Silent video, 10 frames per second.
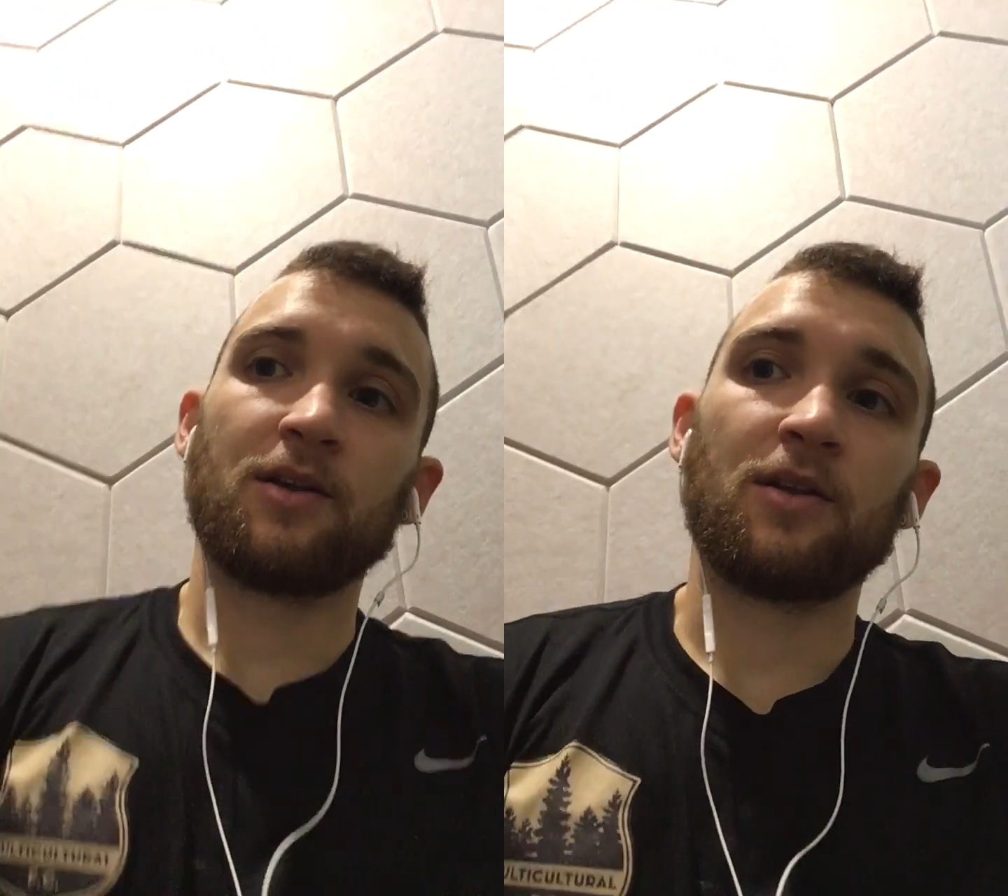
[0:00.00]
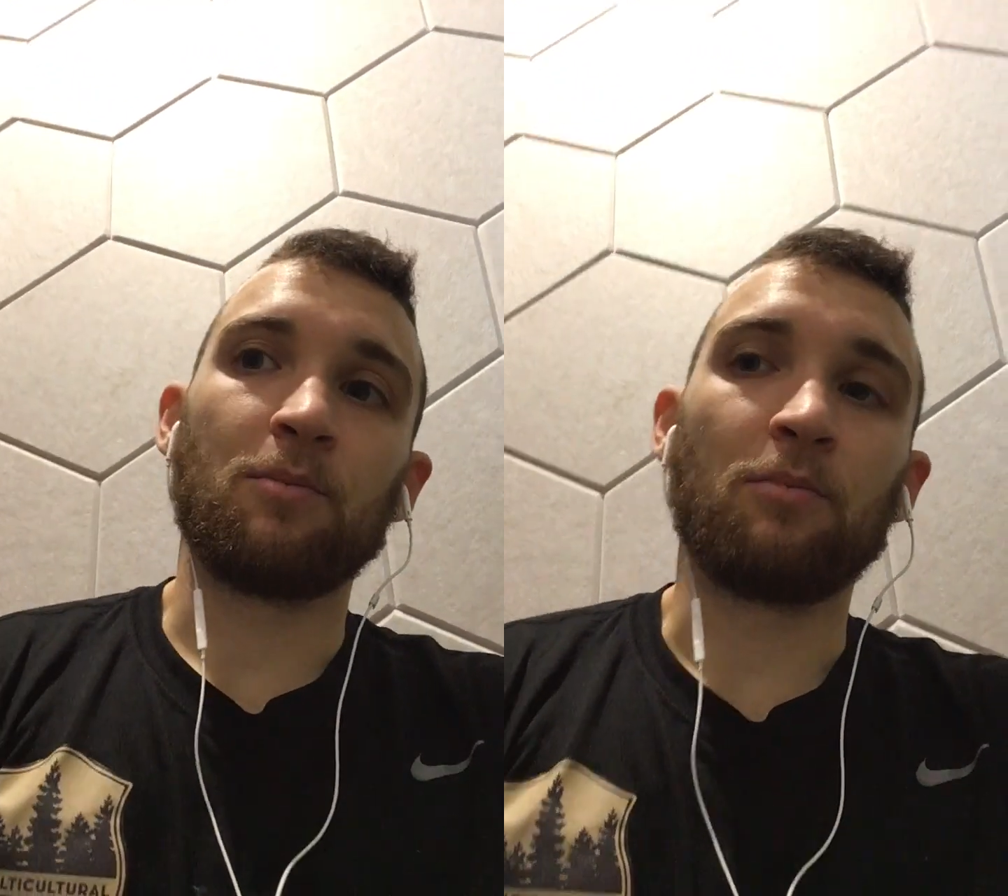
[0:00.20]

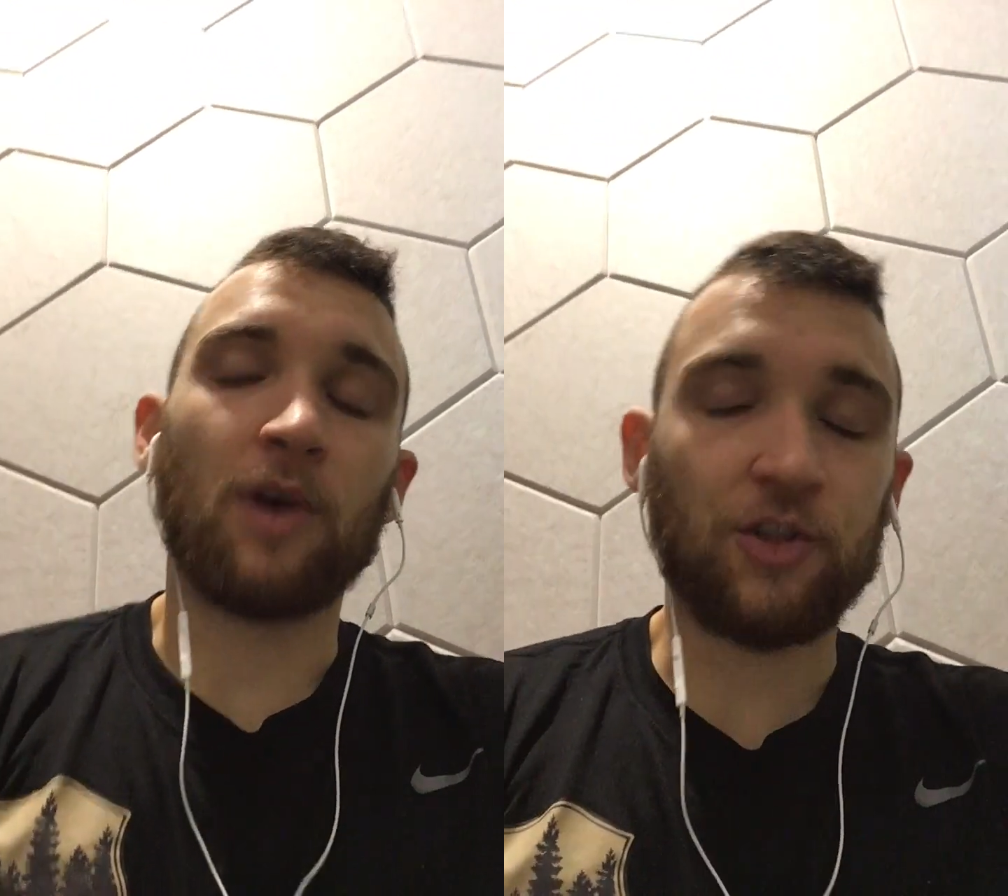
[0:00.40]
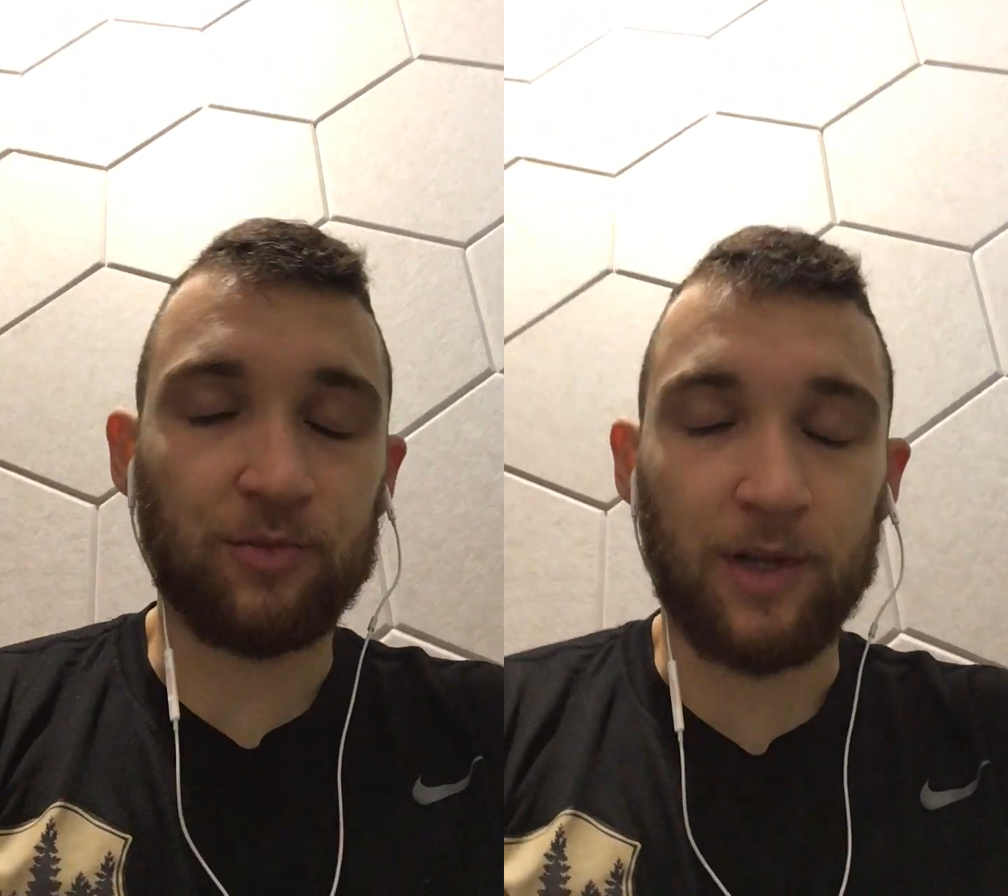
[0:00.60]

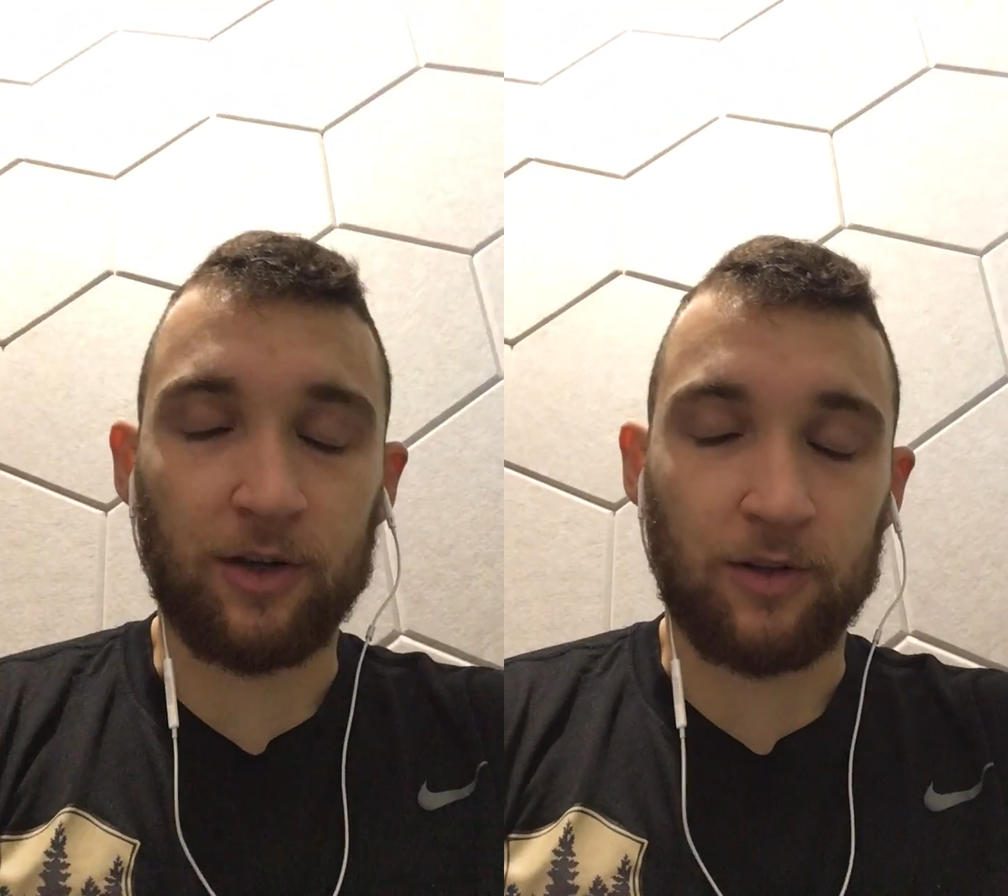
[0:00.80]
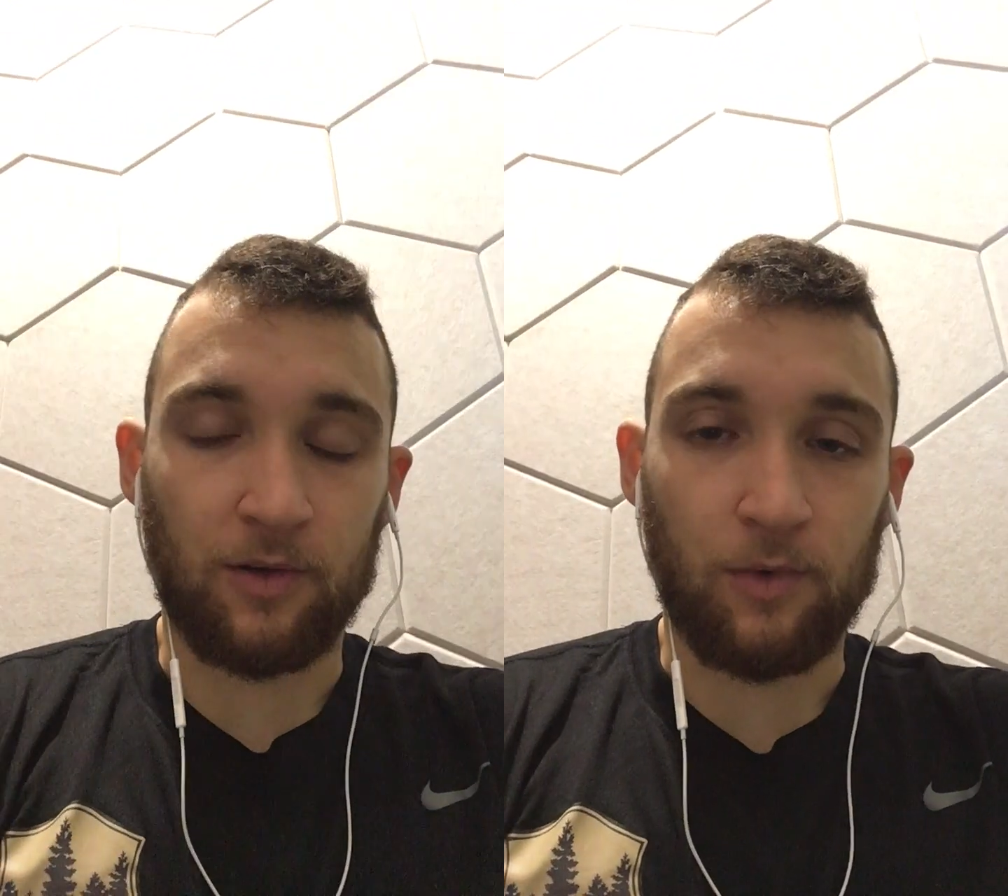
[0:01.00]
much
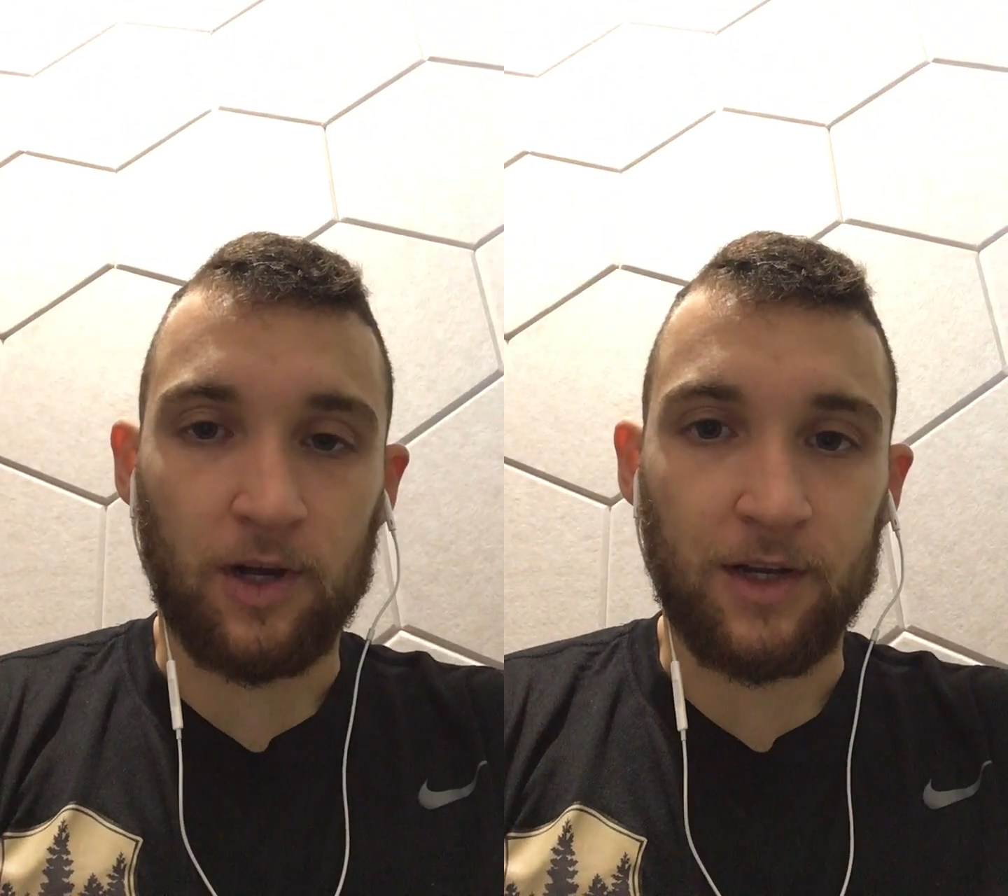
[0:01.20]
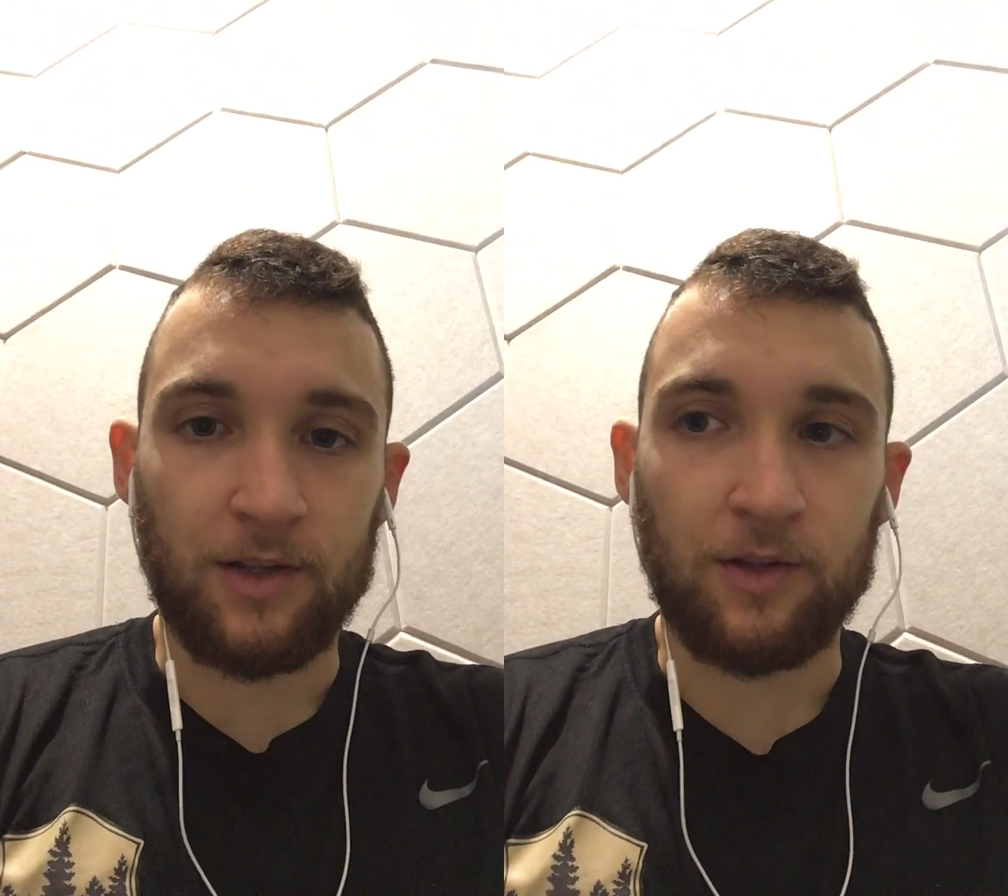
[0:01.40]
bigger than one.